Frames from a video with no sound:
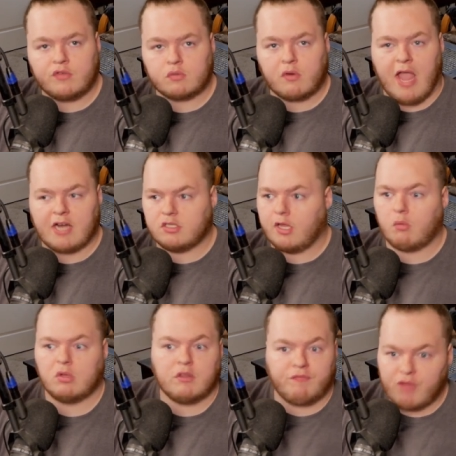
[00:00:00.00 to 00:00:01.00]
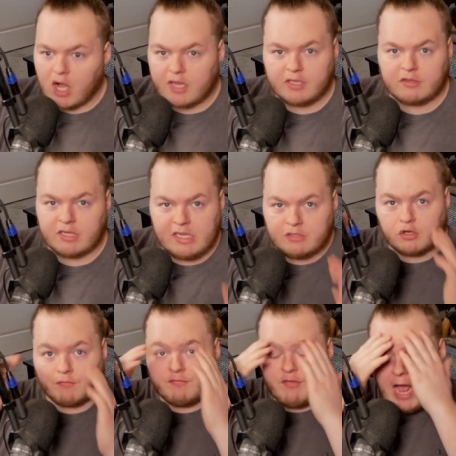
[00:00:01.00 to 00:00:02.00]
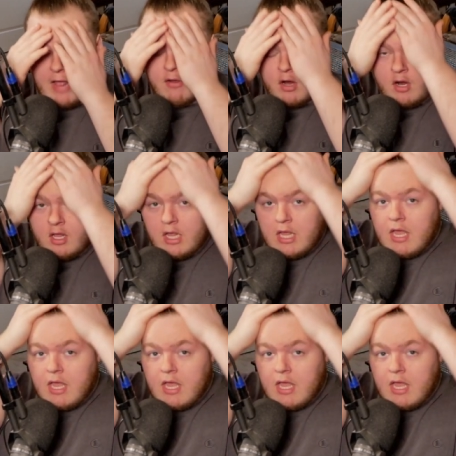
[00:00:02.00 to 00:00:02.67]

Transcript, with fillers: Luffy's reaction, like, what the fuck? He's your father?